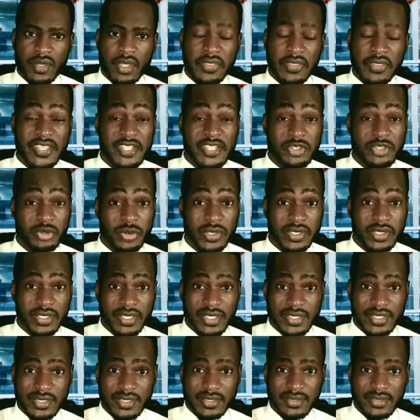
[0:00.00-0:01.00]
This
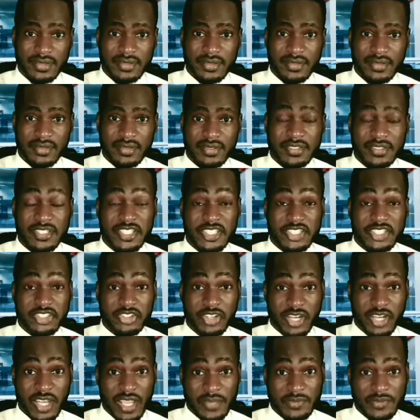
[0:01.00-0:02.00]
witness
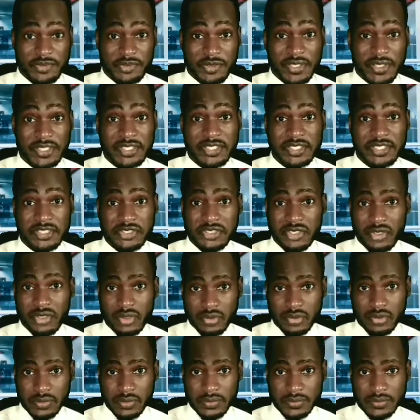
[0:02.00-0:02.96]
describes what she saw.